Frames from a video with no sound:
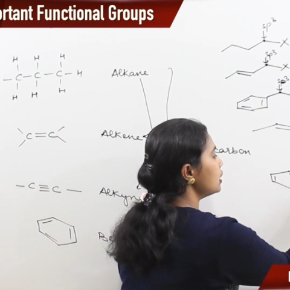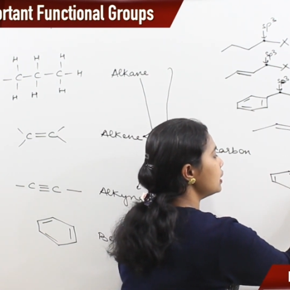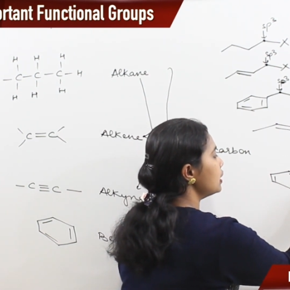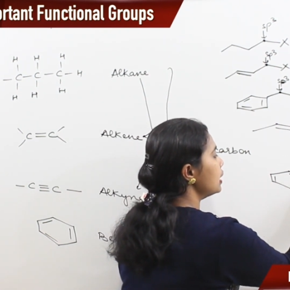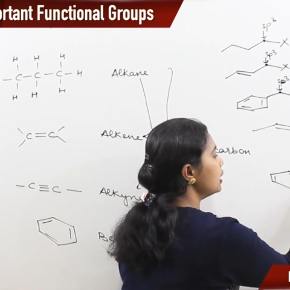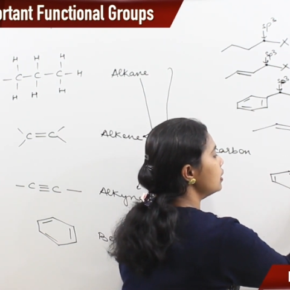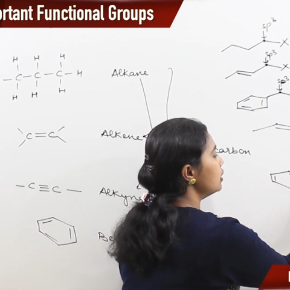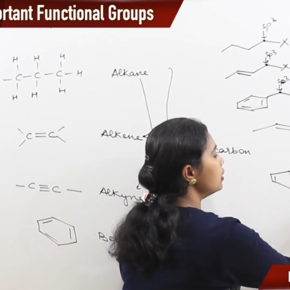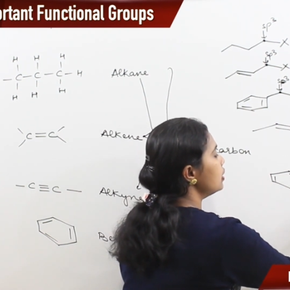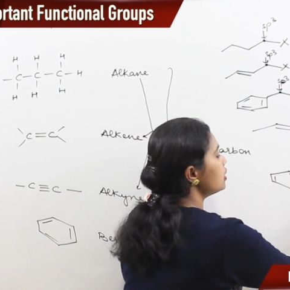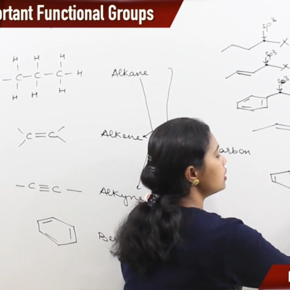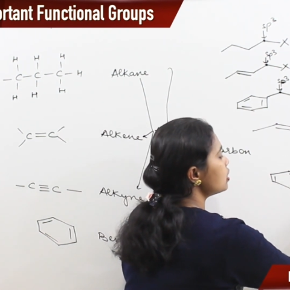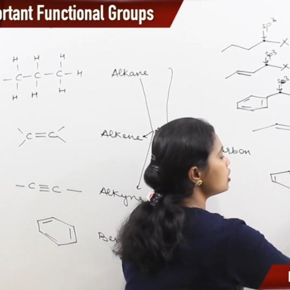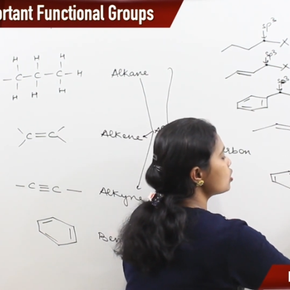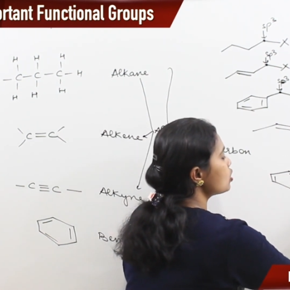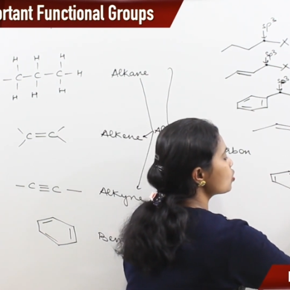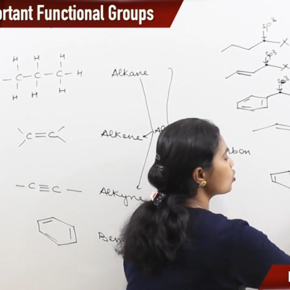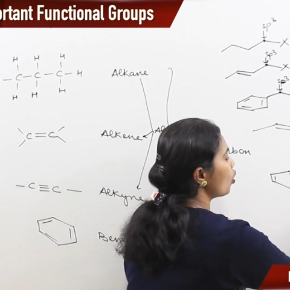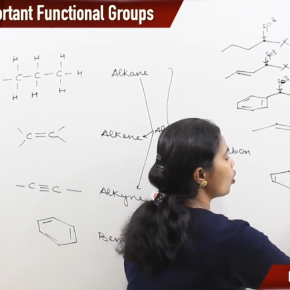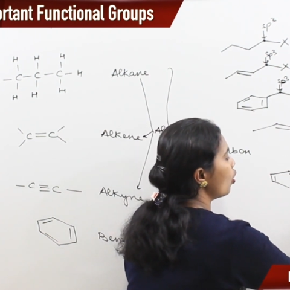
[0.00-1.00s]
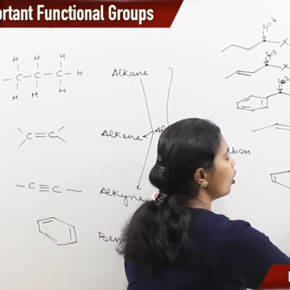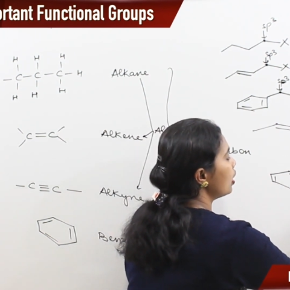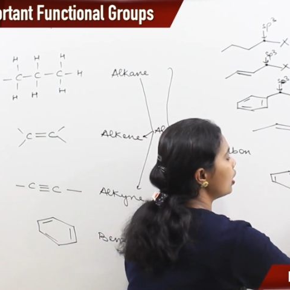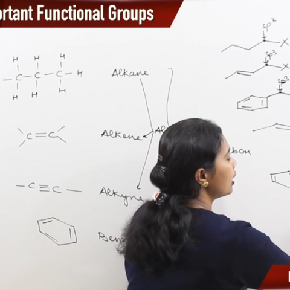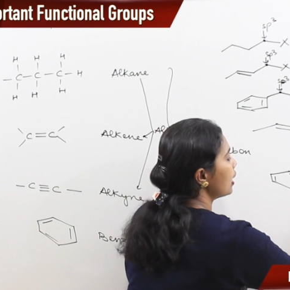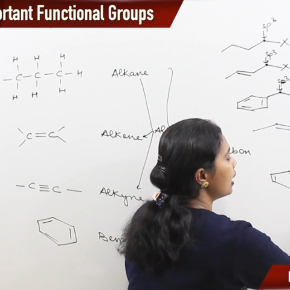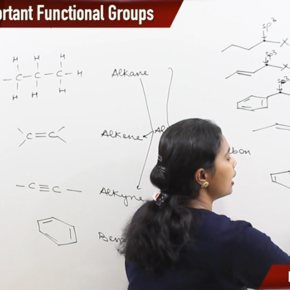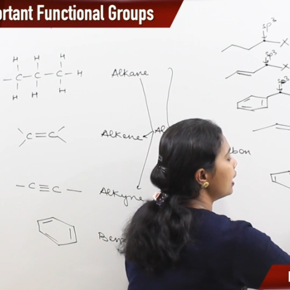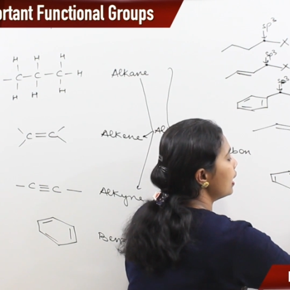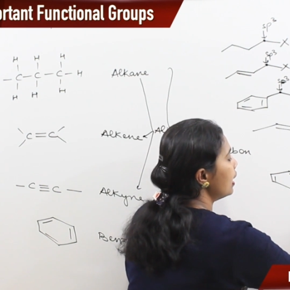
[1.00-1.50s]
then this is
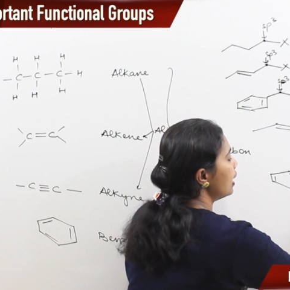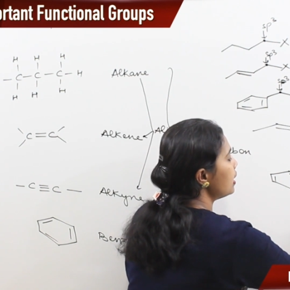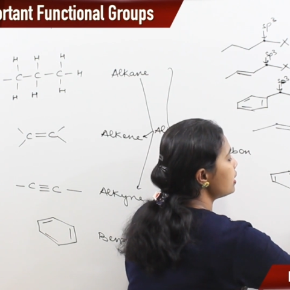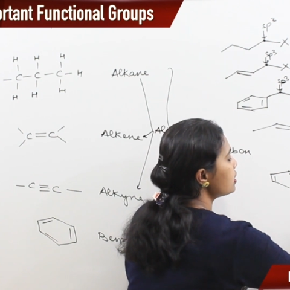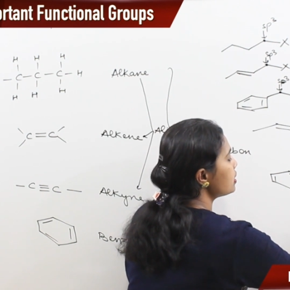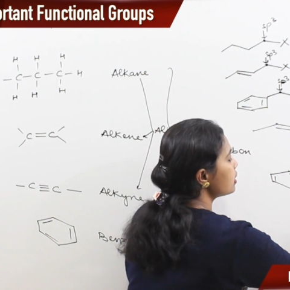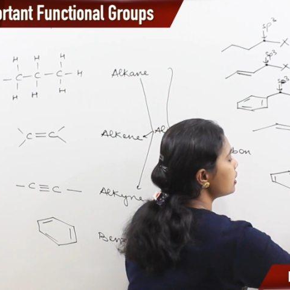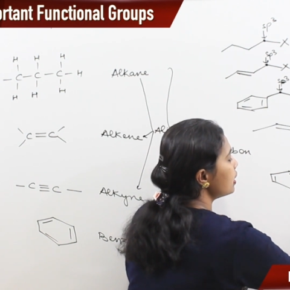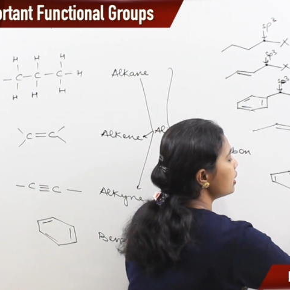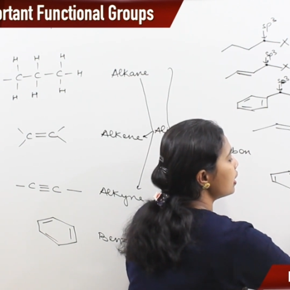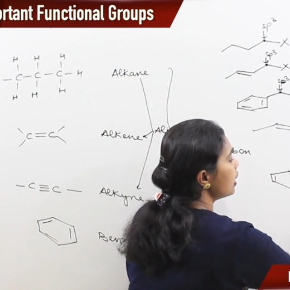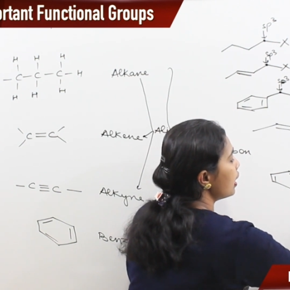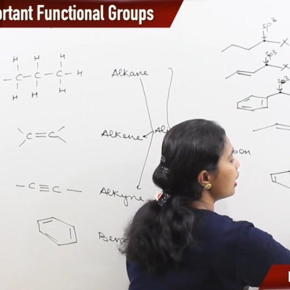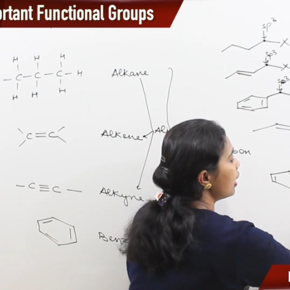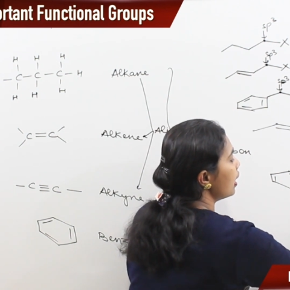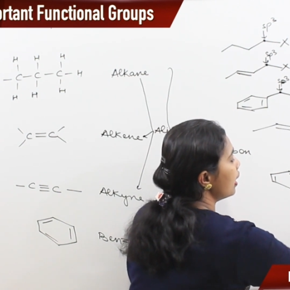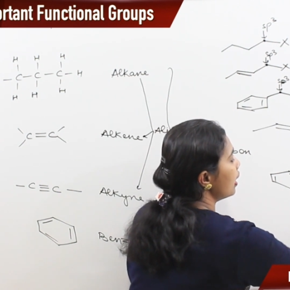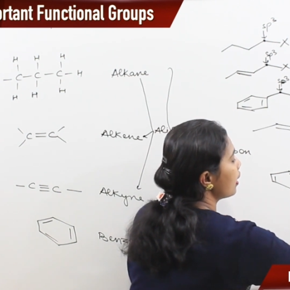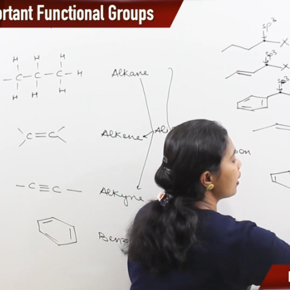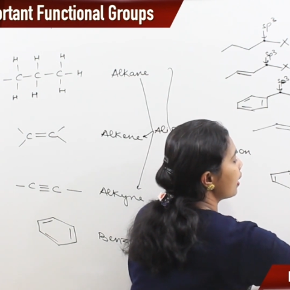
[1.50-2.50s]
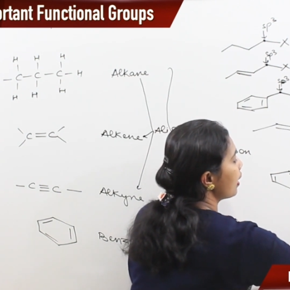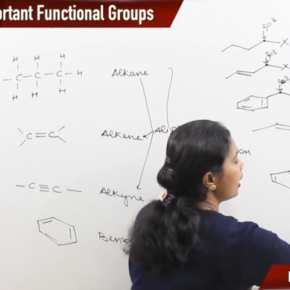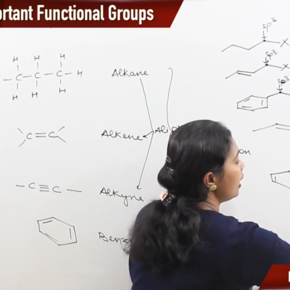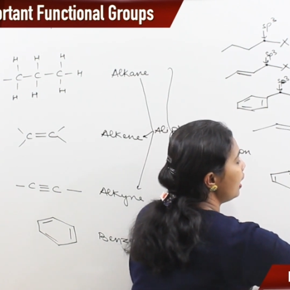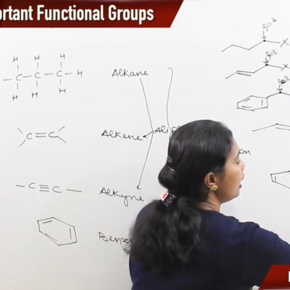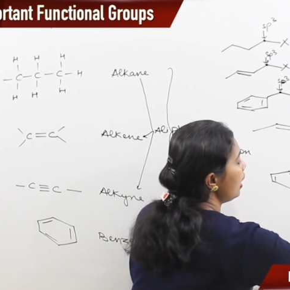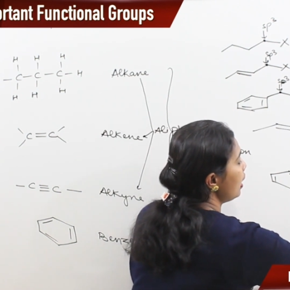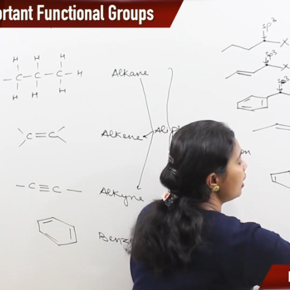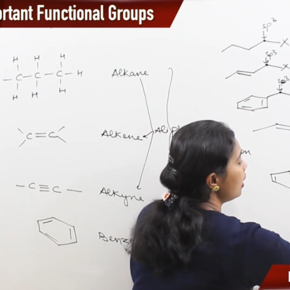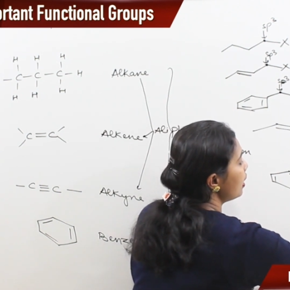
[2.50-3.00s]
called as
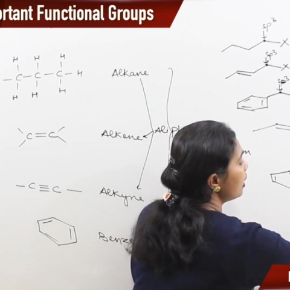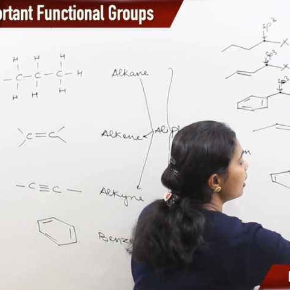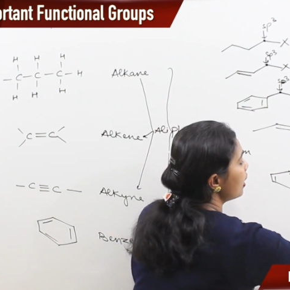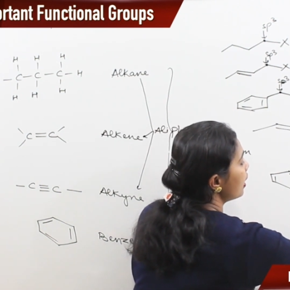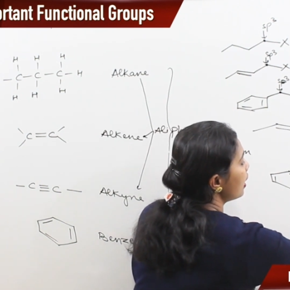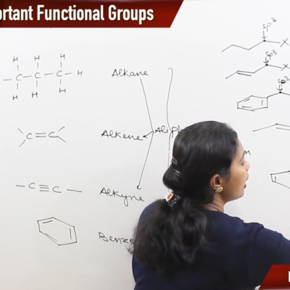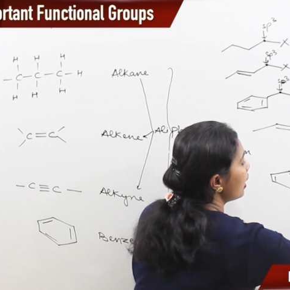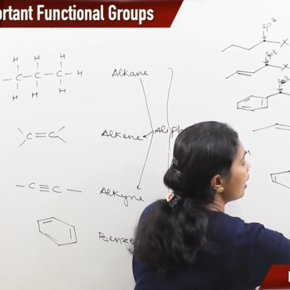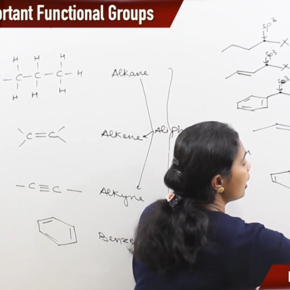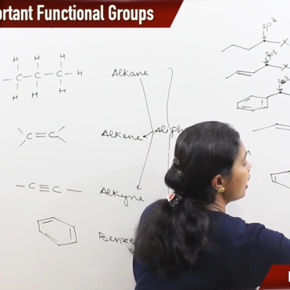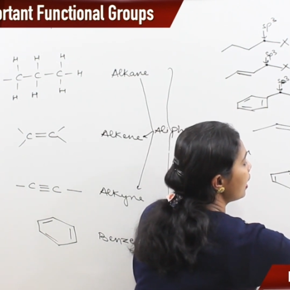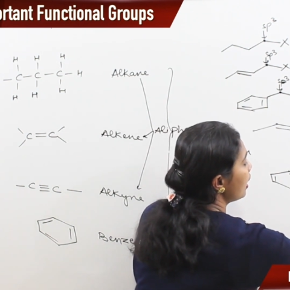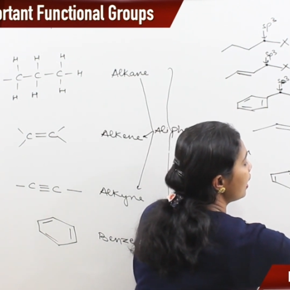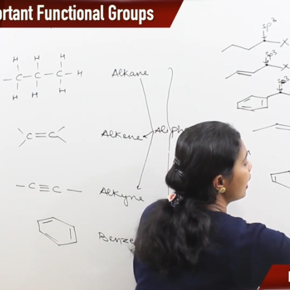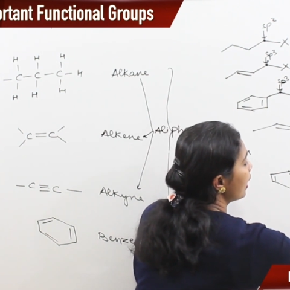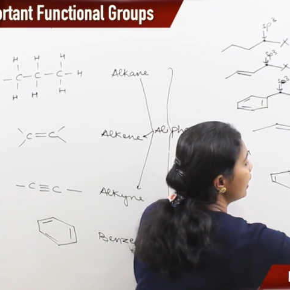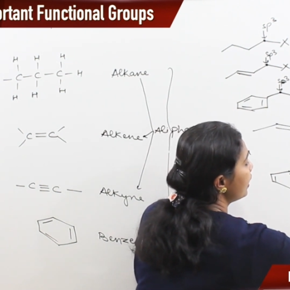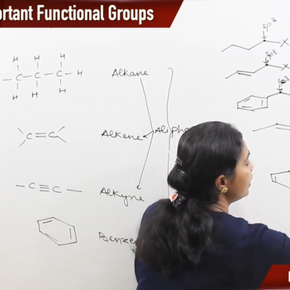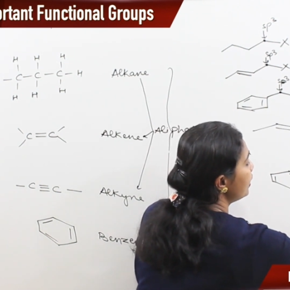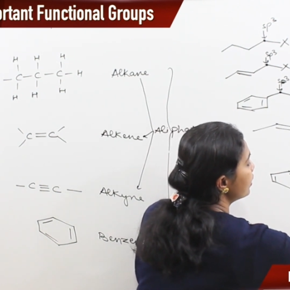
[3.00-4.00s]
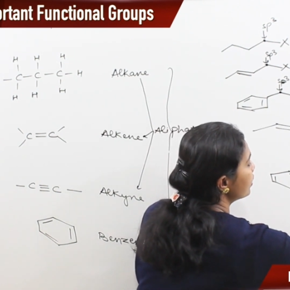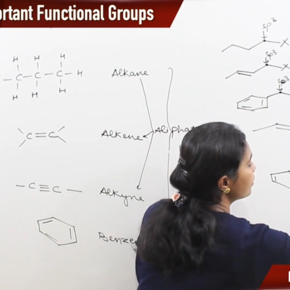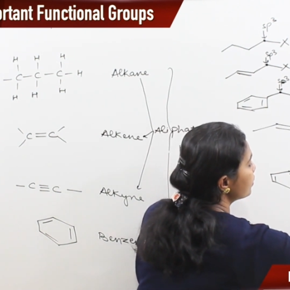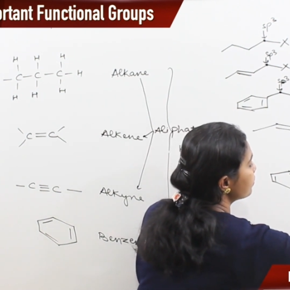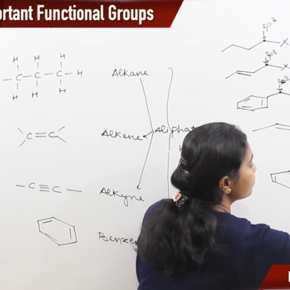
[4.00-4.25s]
aryl halide.